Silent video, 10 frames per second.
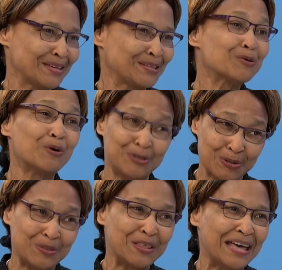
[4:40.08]
So, so
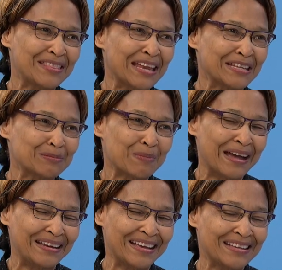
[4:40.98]
that, that is
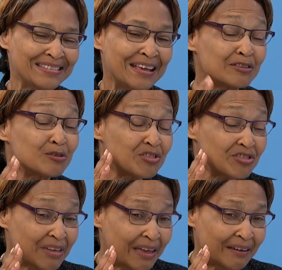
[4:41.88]
mine, yes. To
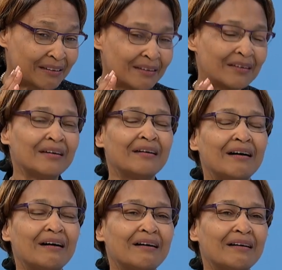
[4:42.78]
think,
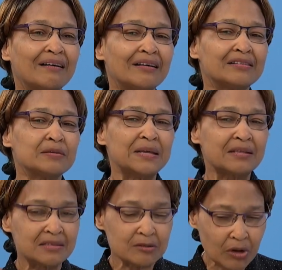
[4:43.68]
uh, to be in
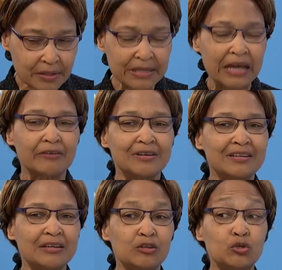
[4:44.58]

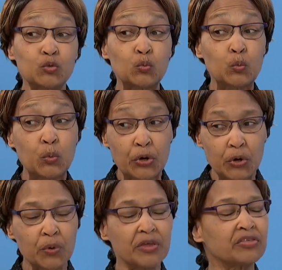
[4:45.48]
solidarity, to
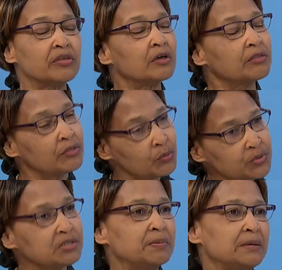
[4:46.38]
work with
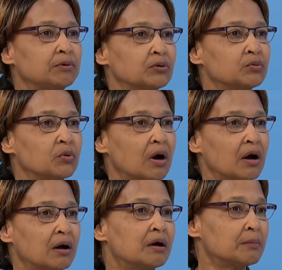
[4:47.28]
those people who
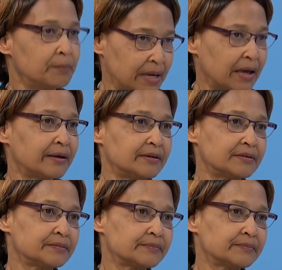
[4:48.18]
are behind.